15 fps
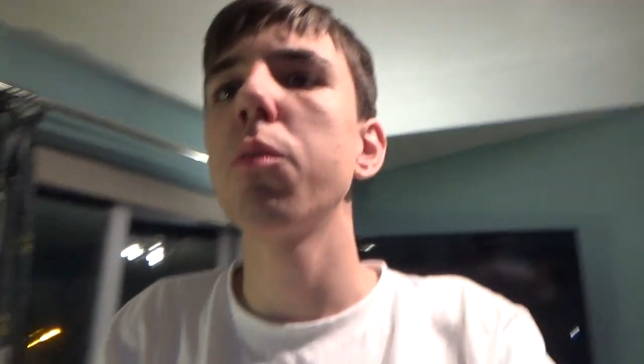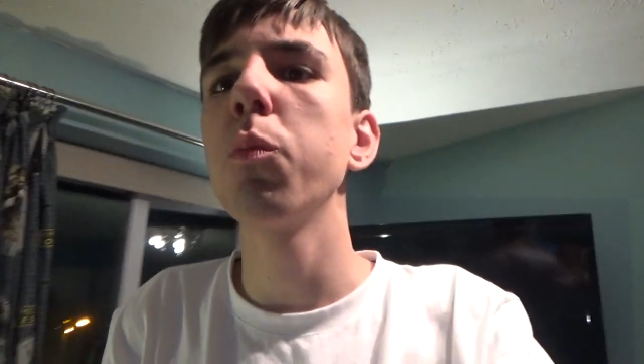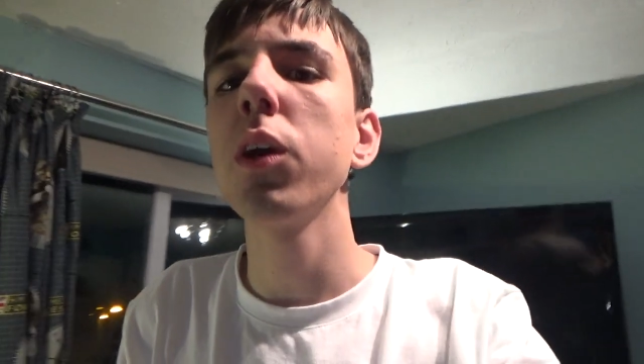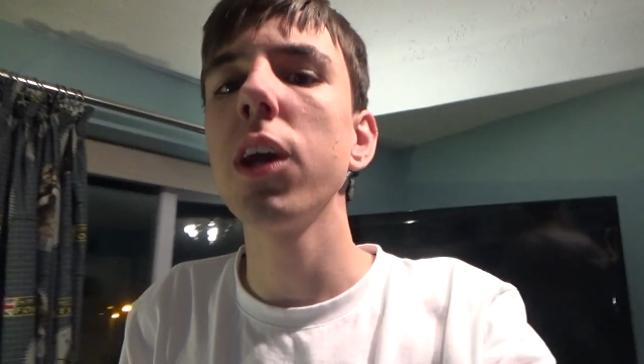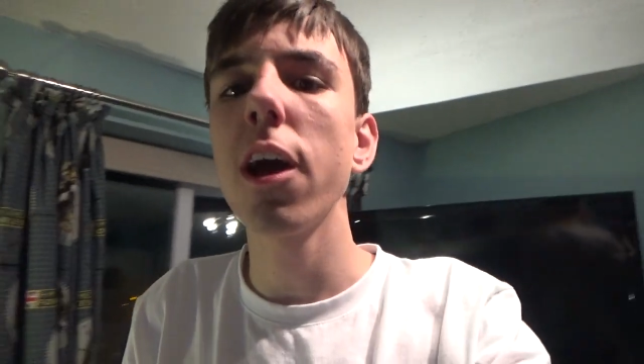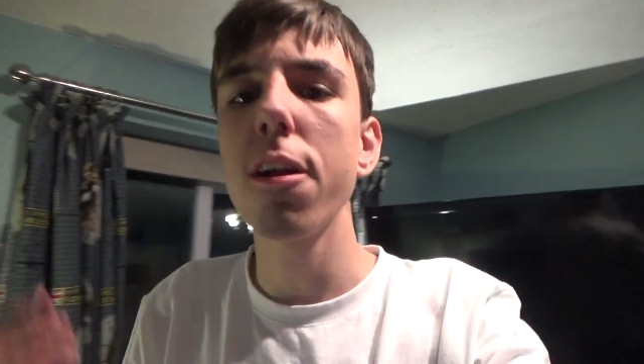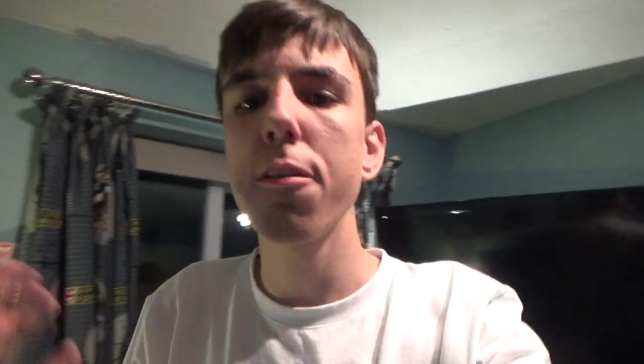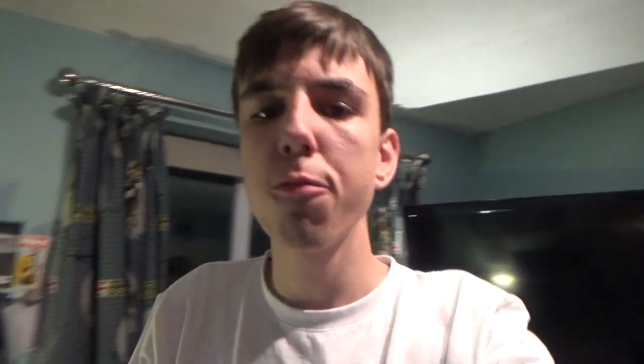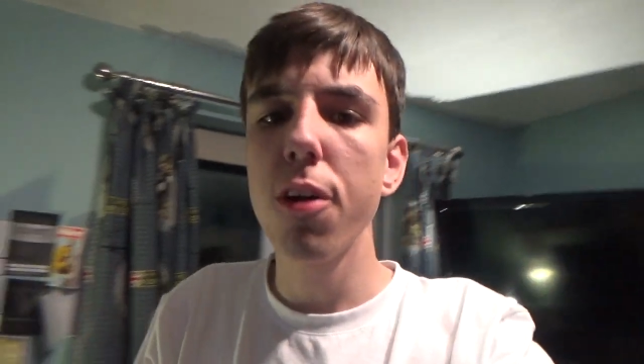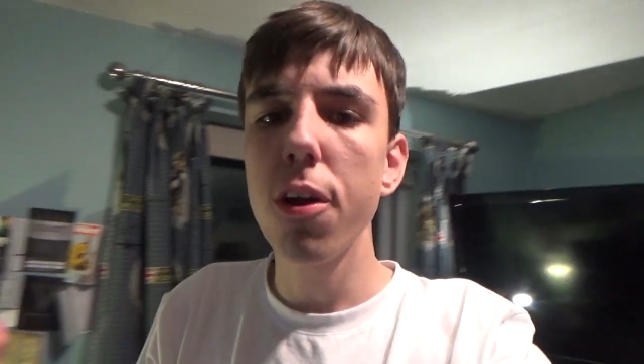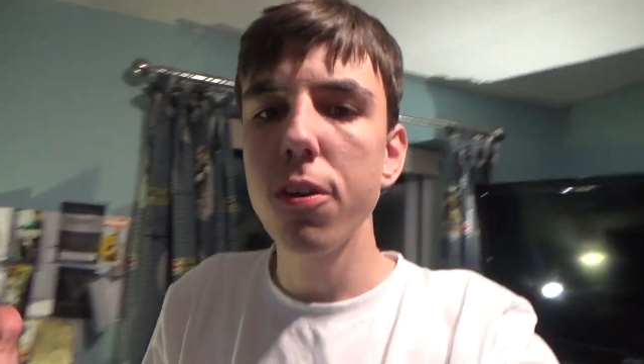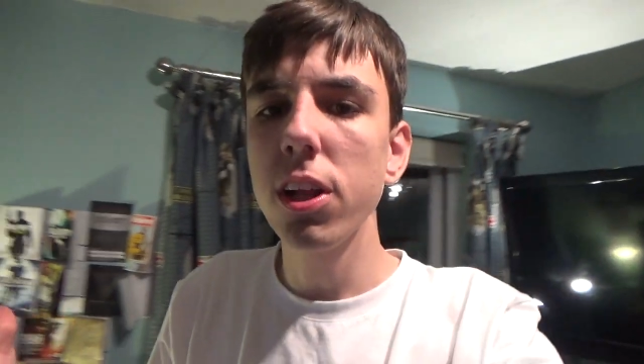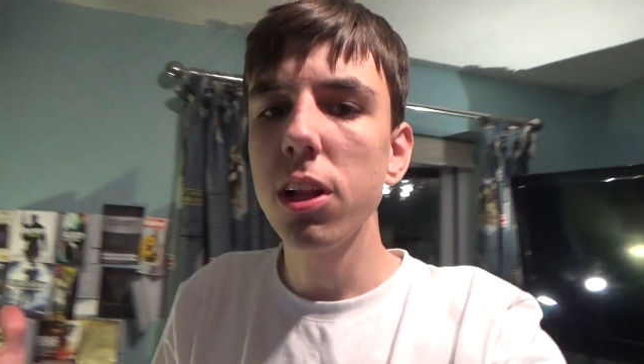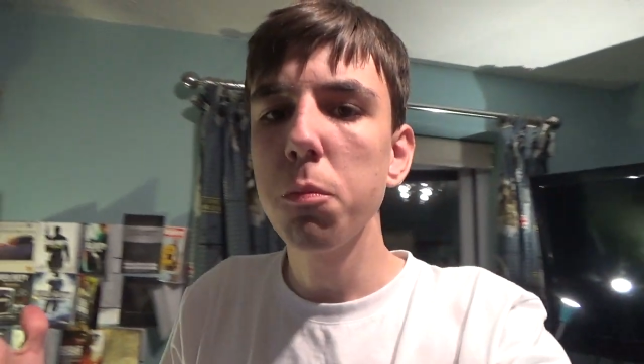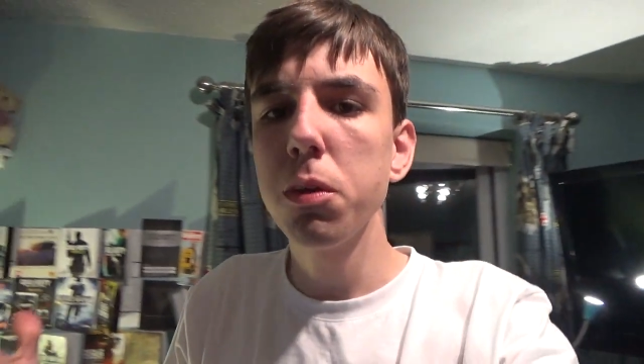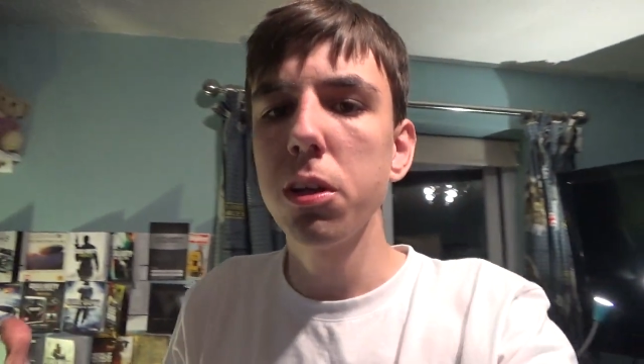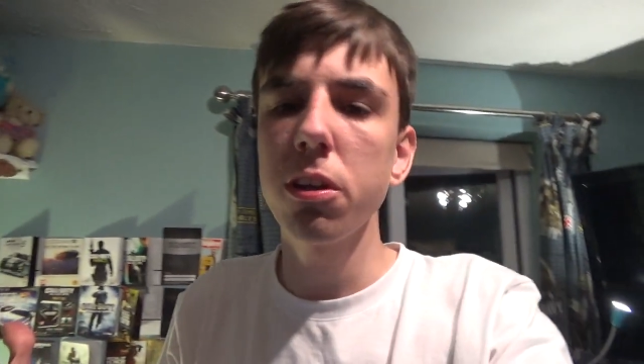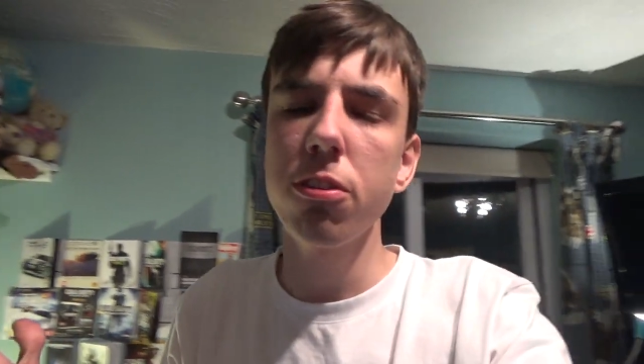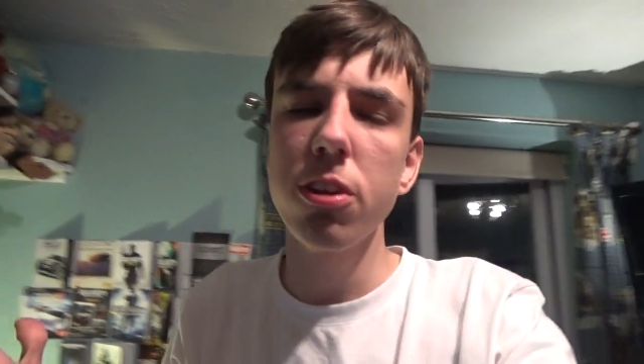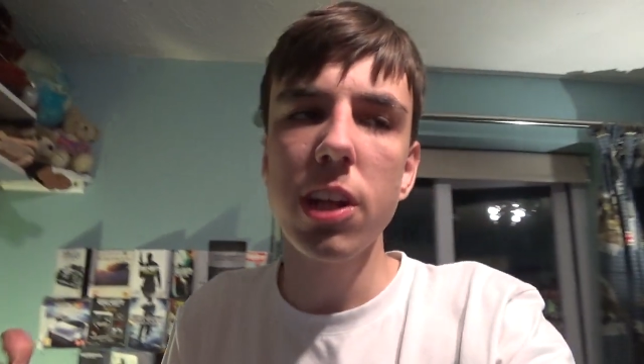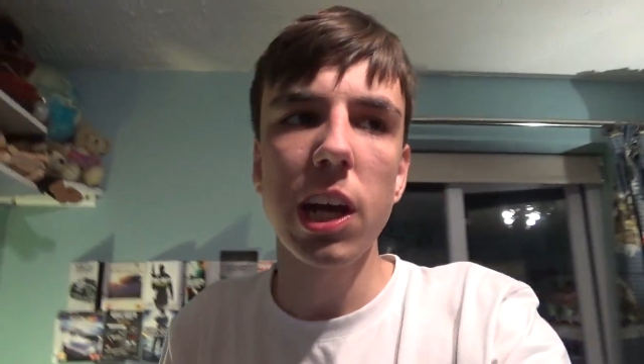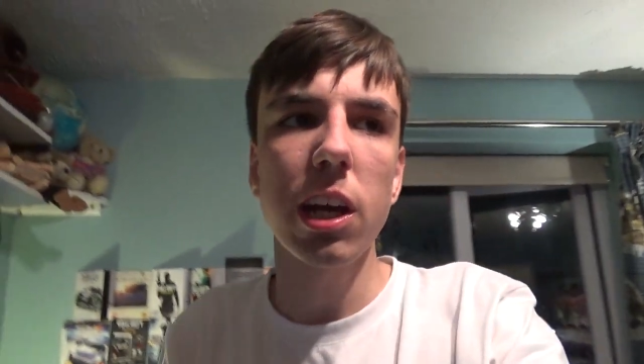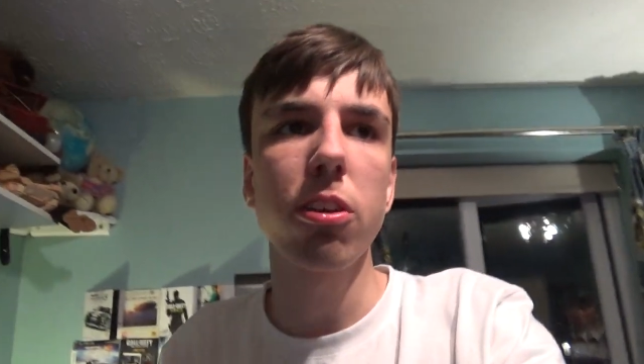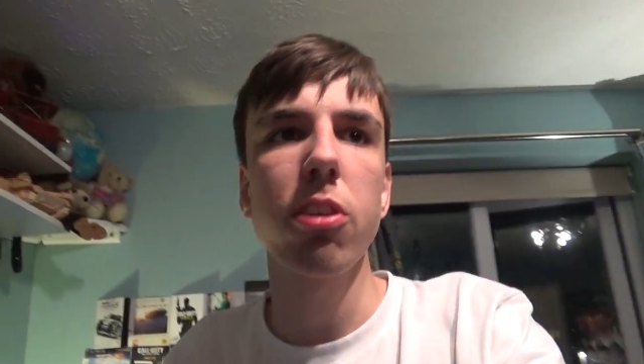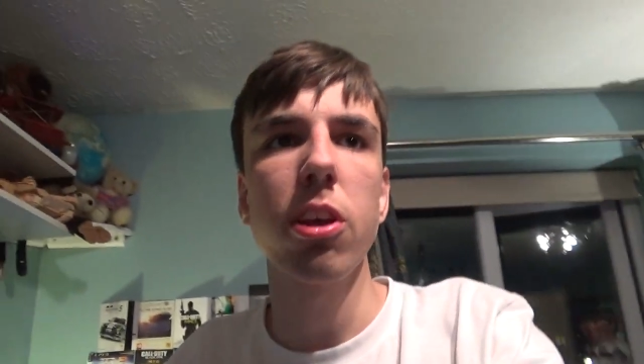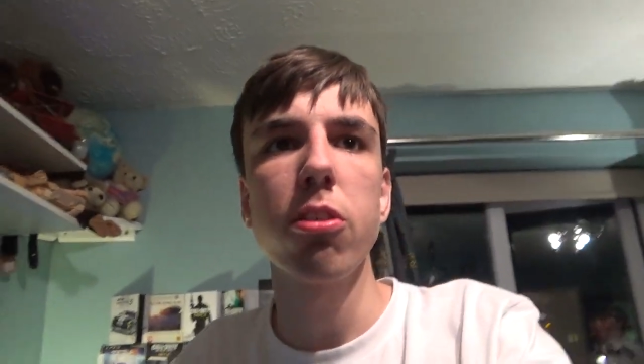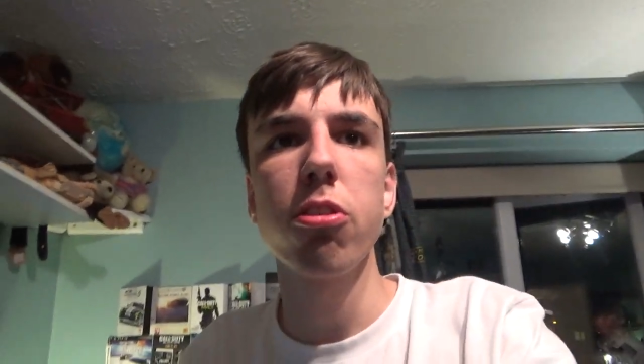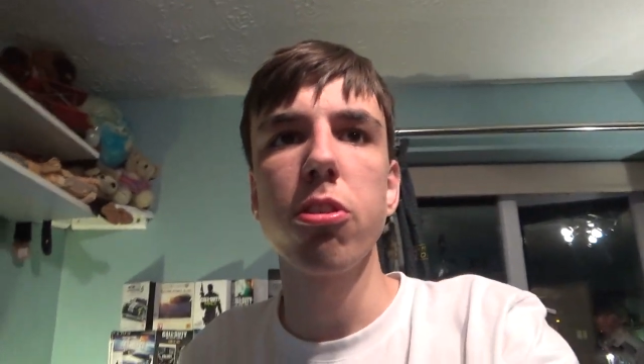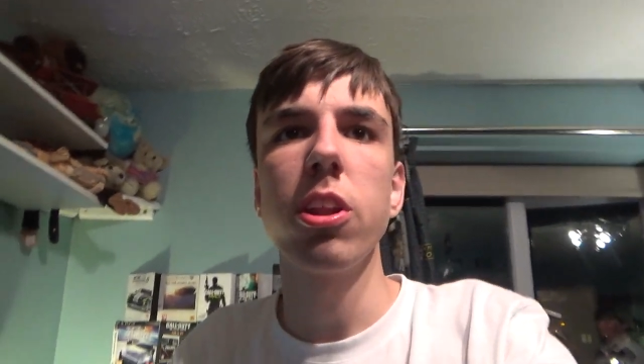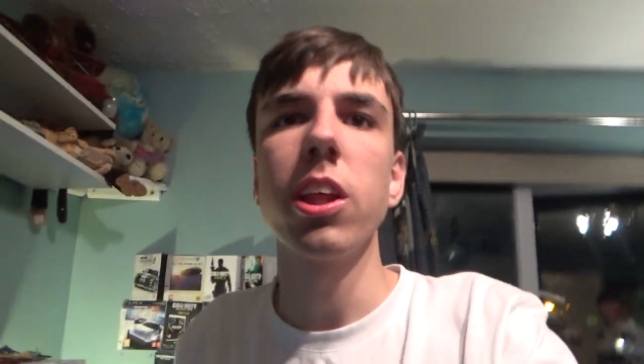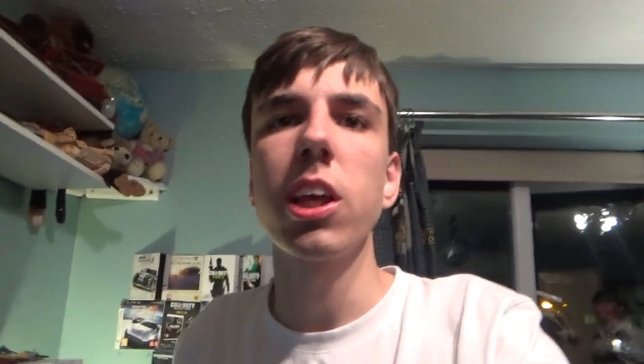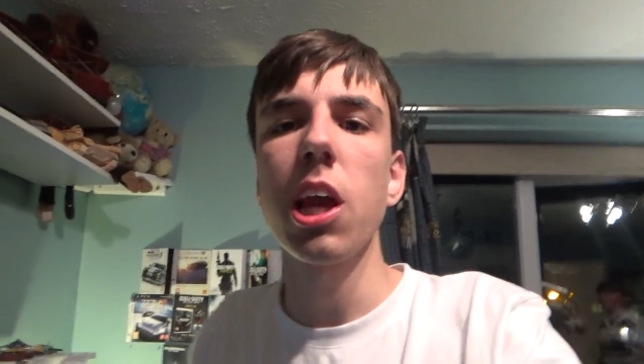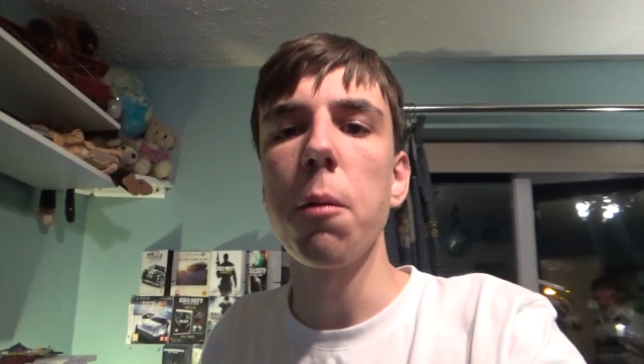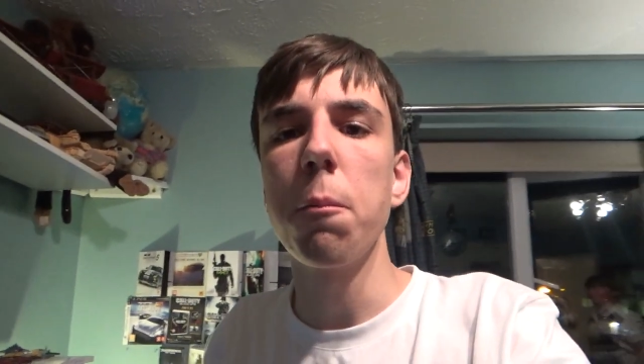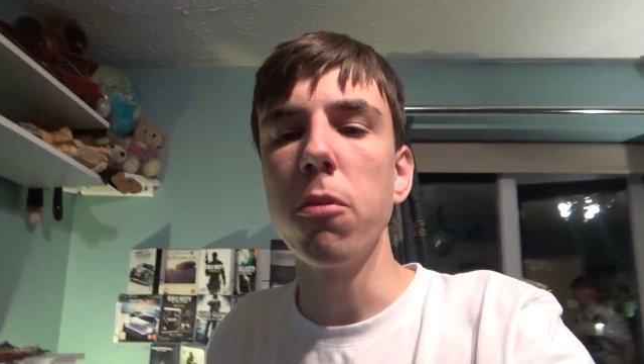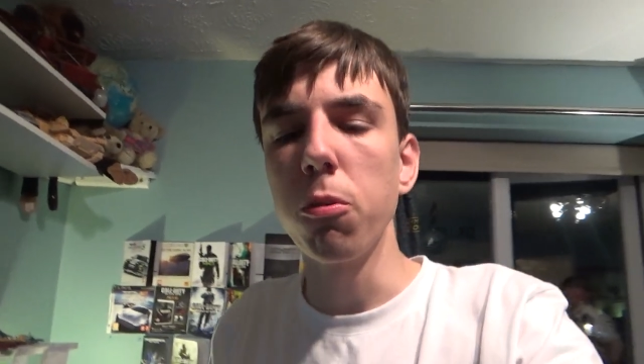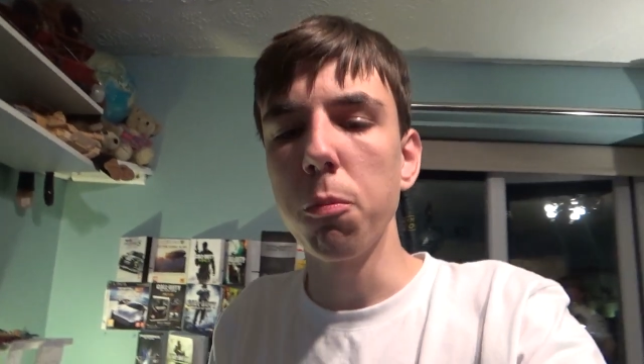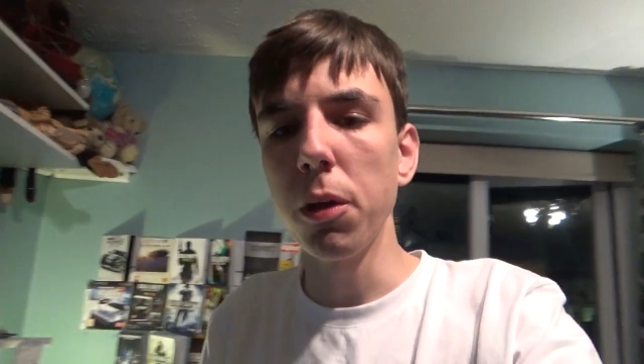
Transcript: we had very limited access to the cameras,